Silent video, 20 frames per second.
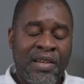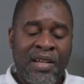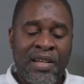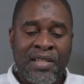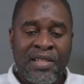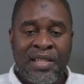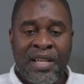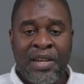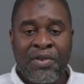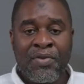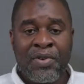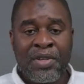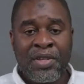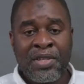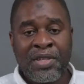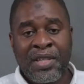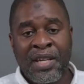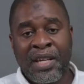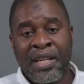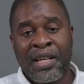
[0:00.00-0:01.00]
start
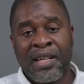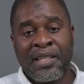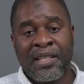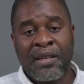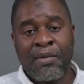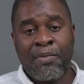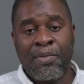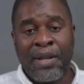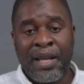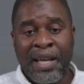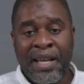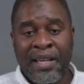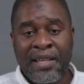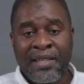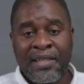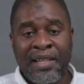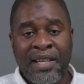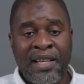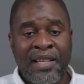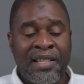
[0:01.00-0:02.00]
registering as
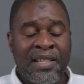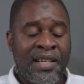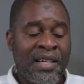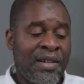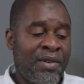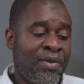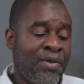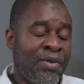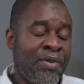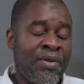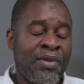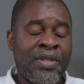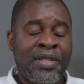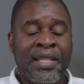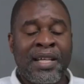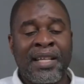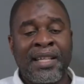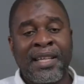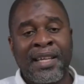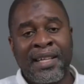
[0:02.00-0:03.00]
suppliers later, or
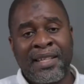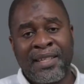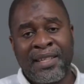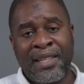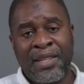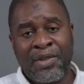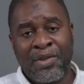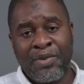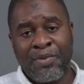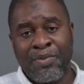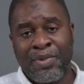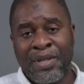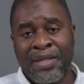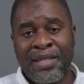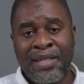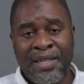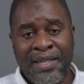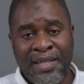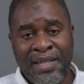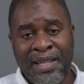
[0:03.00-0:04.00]
start getting into
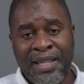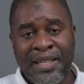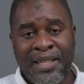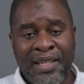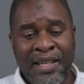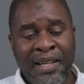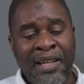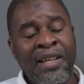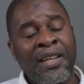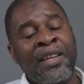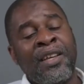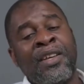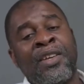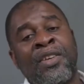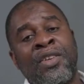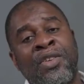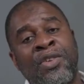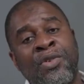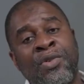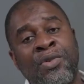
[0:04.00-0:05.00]
business later,
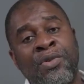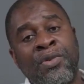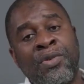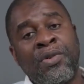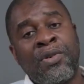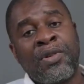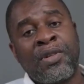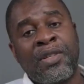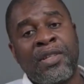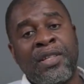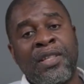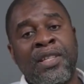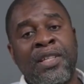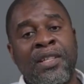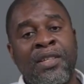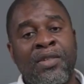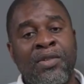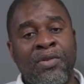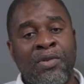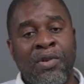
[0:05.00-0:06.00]
you do not
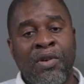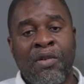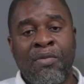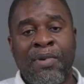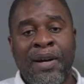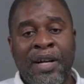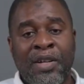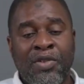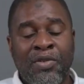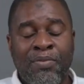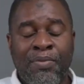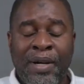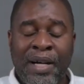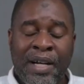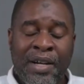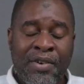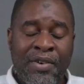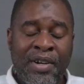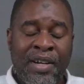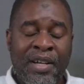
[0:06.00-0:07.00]
need to go back to
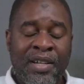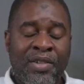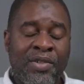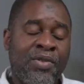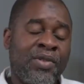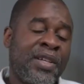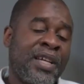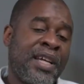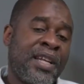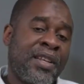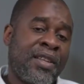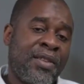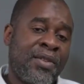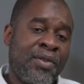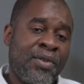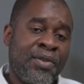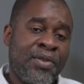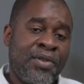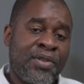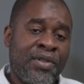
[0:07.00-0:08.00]
PACRA to get
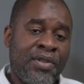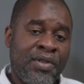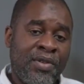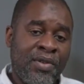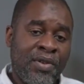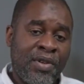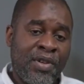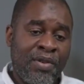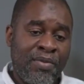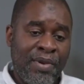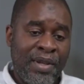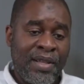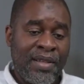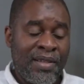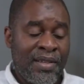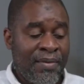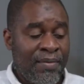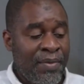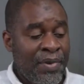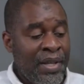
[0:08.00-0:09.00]
those
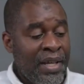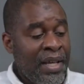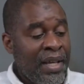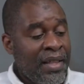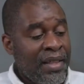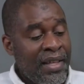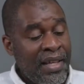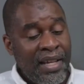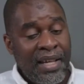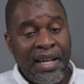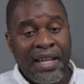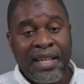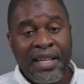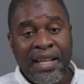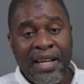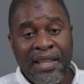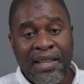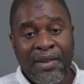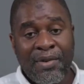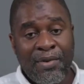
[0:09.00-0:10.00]
documents. Then
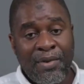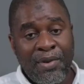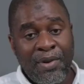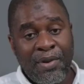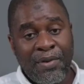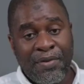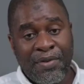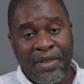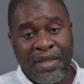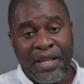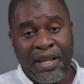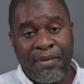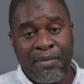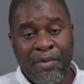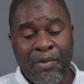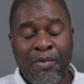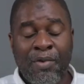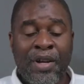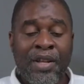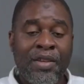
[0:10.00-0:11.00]
another rule of
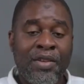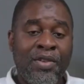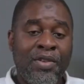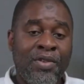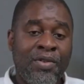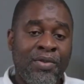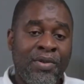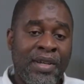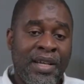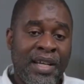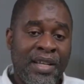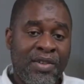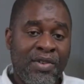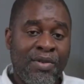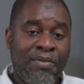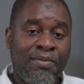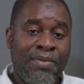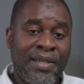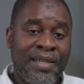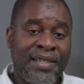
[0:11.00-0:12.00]
thumb, when you get your
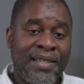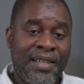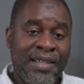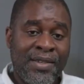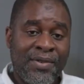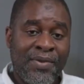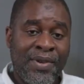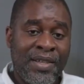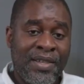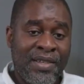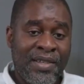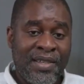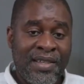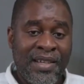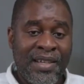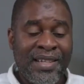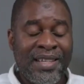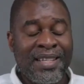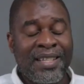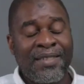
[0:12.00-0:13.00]
business
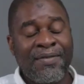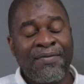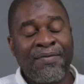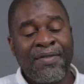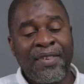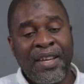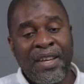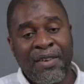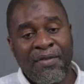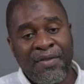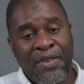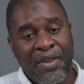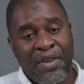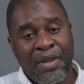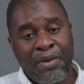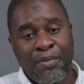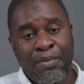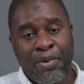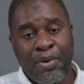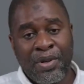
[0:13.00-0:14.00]
registered, it's very, very
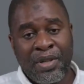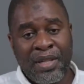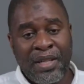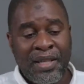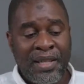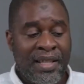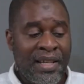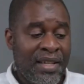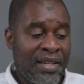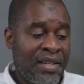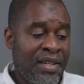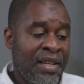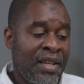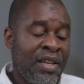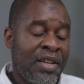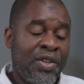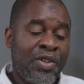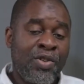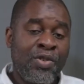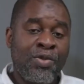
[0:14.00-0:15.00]
important that
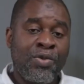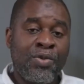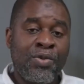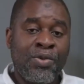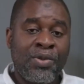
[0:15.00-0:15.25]
you